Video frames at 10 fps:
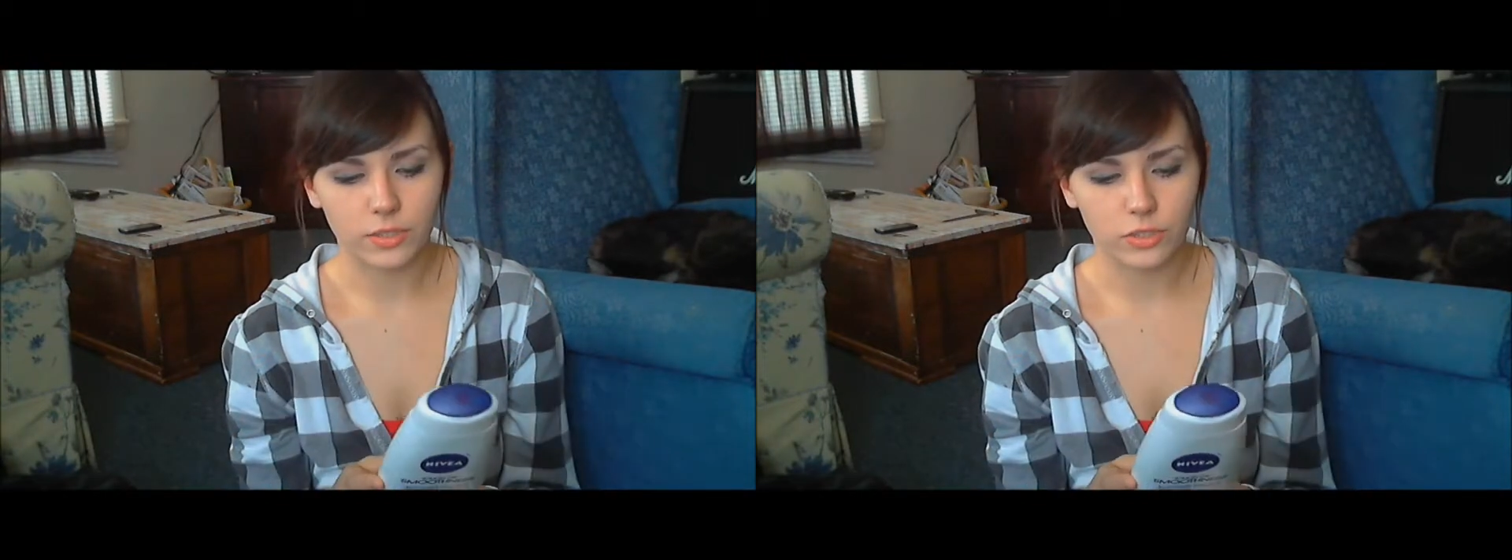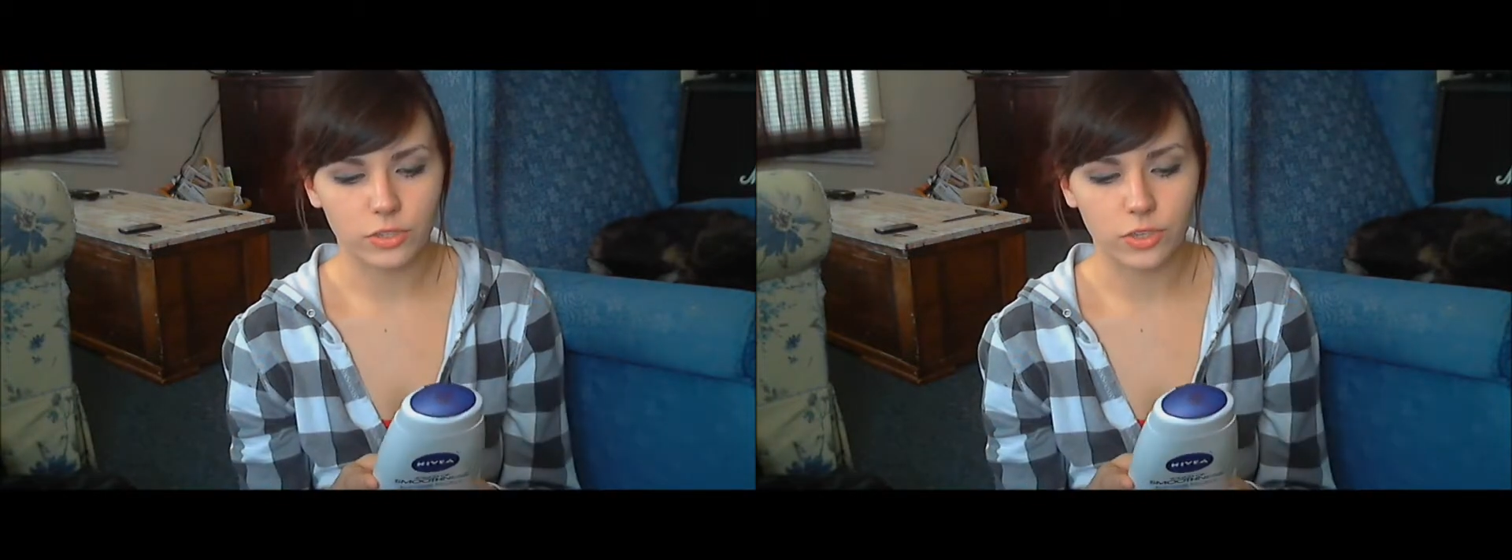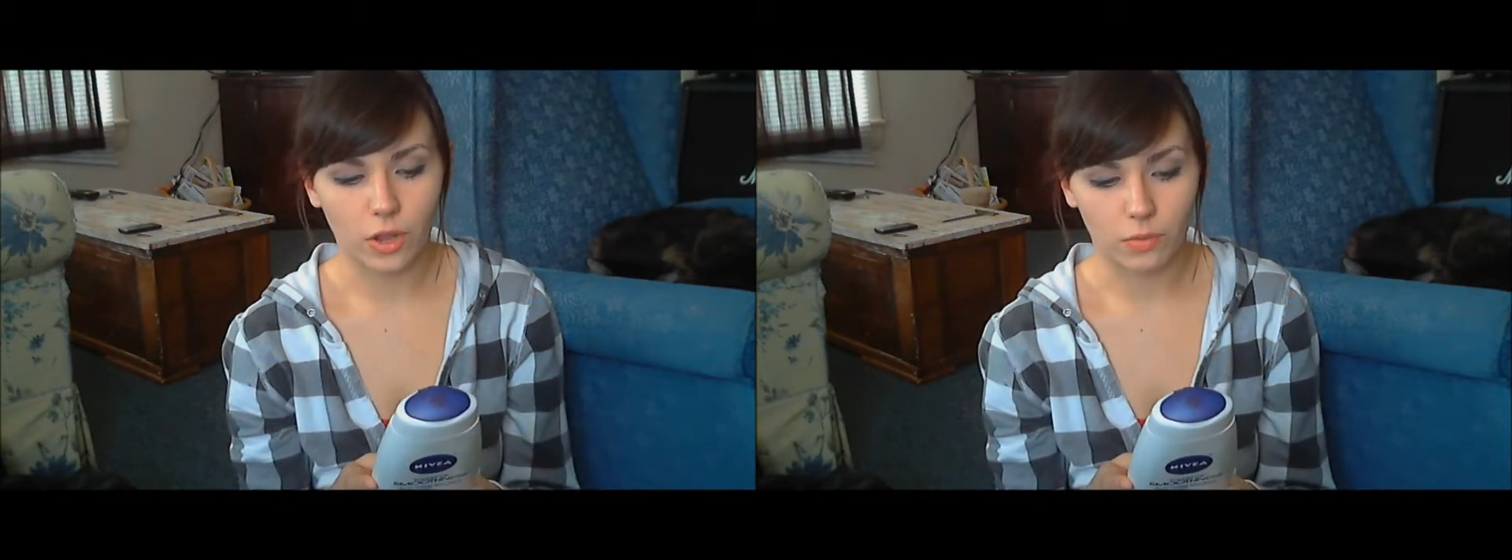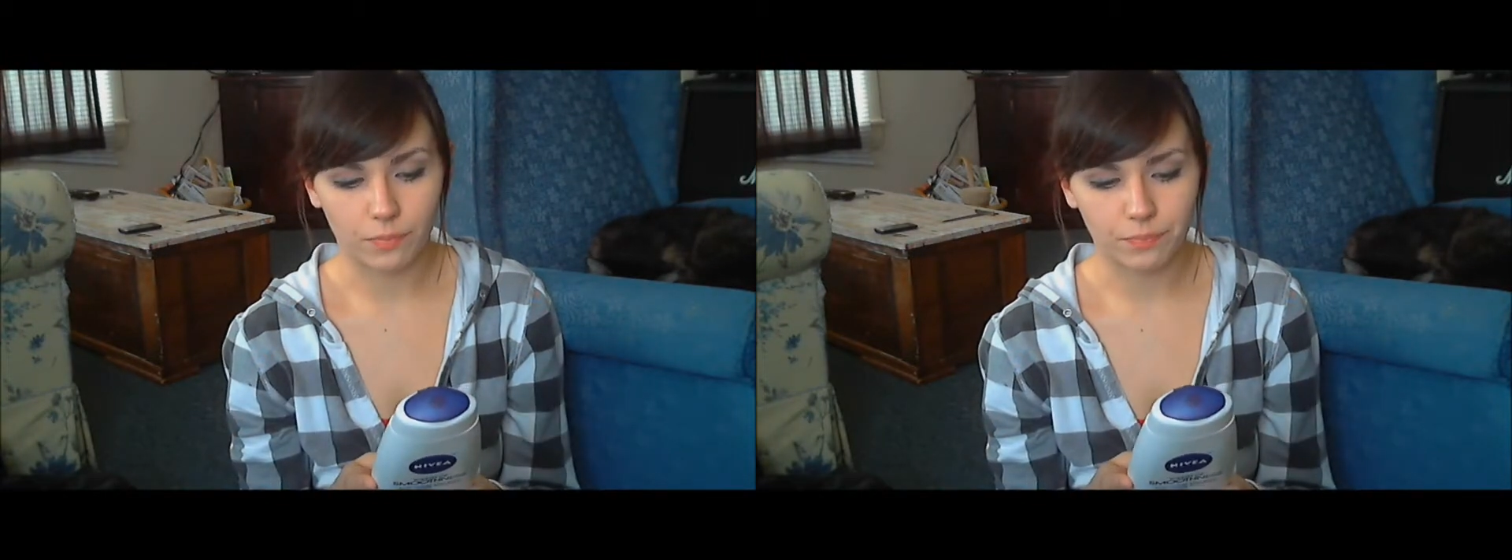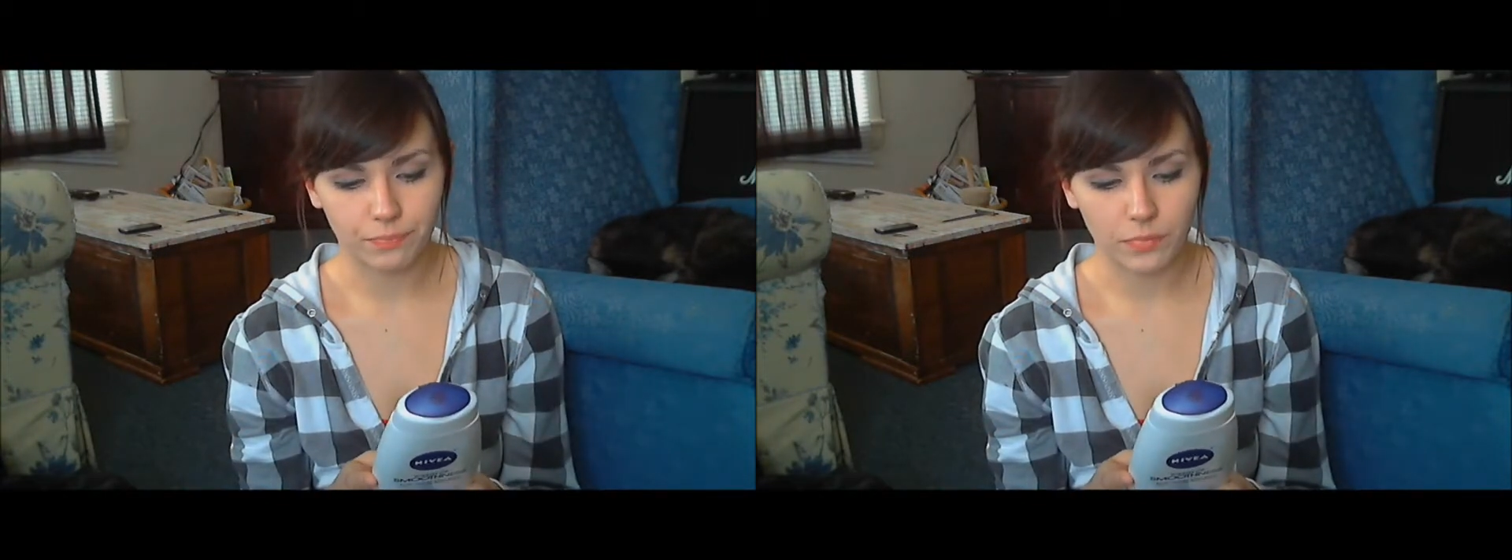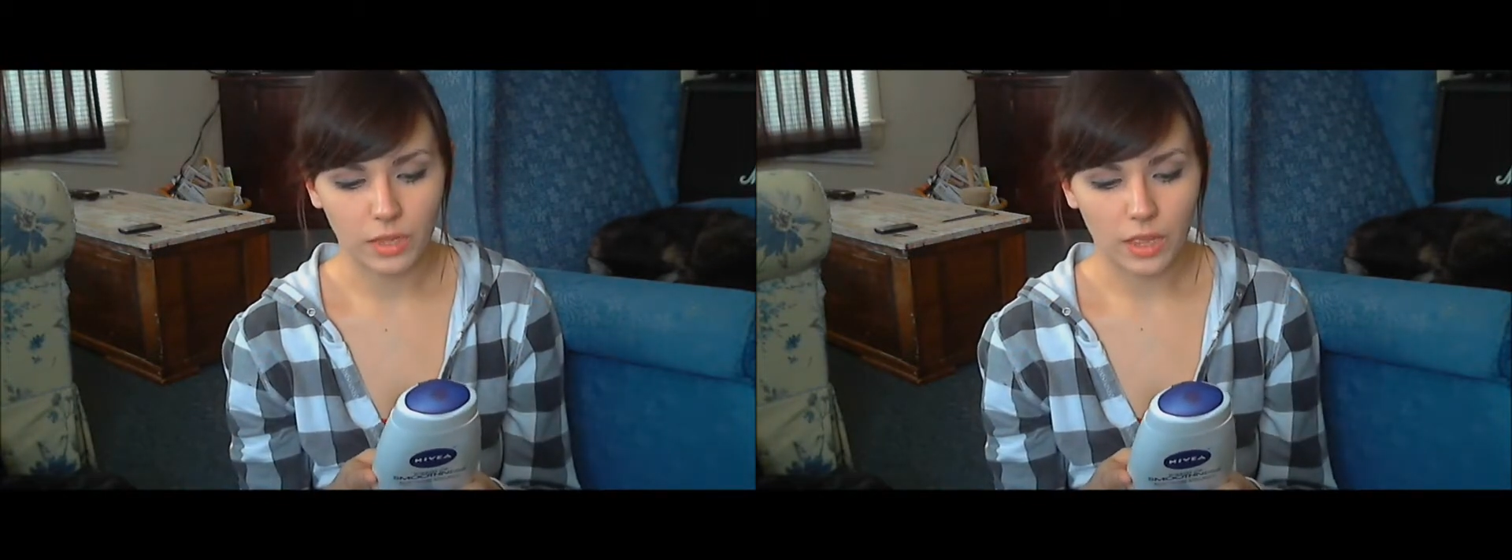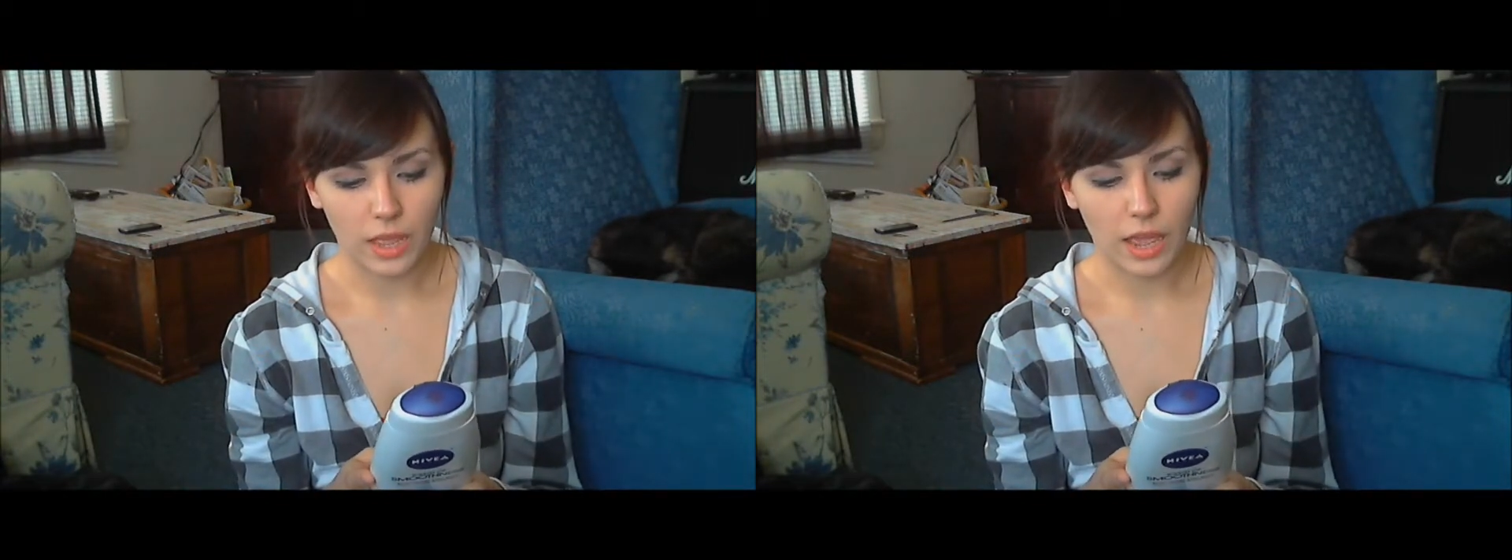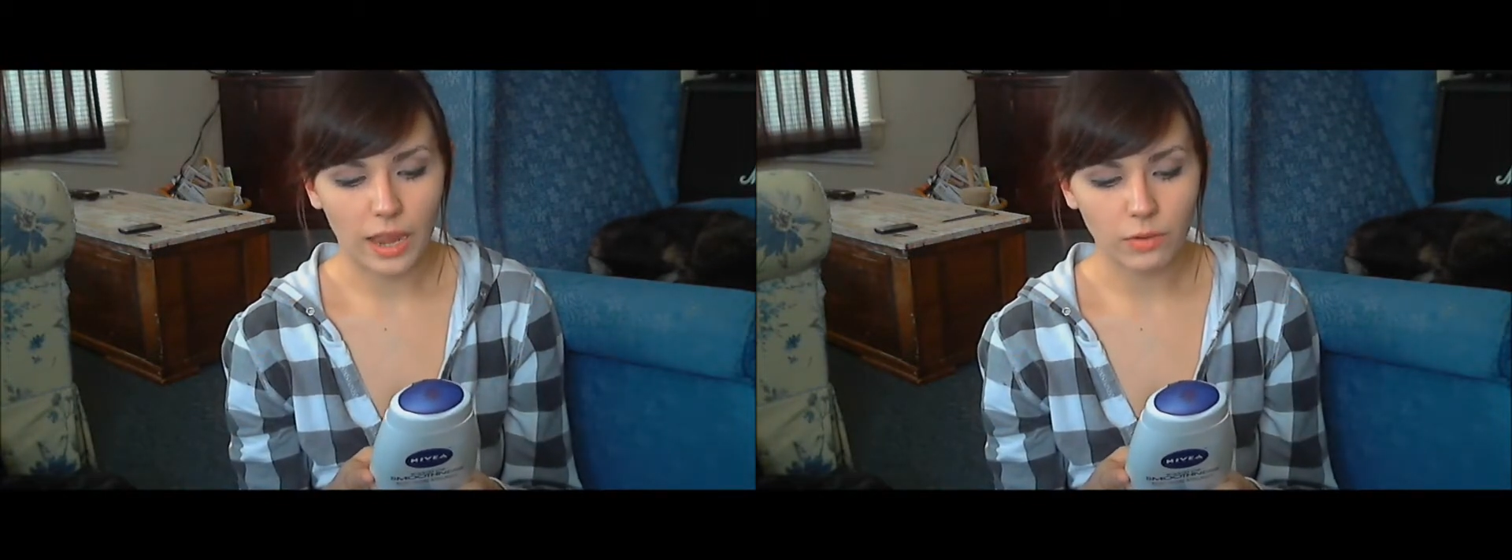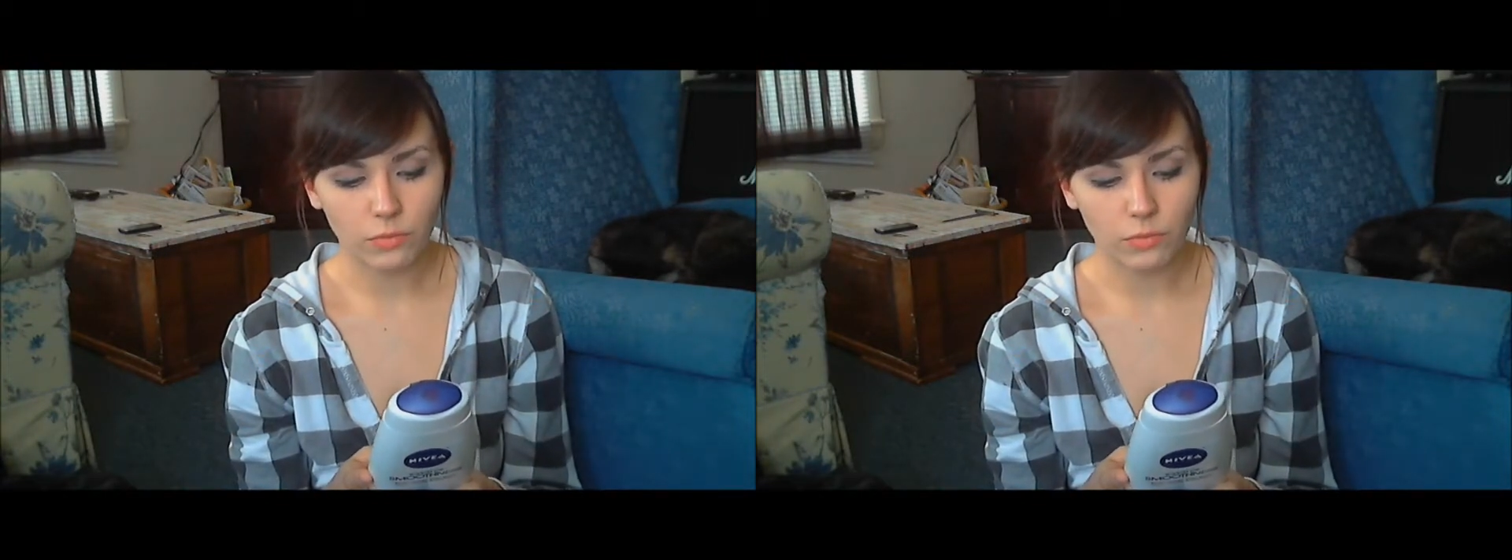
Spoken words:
So I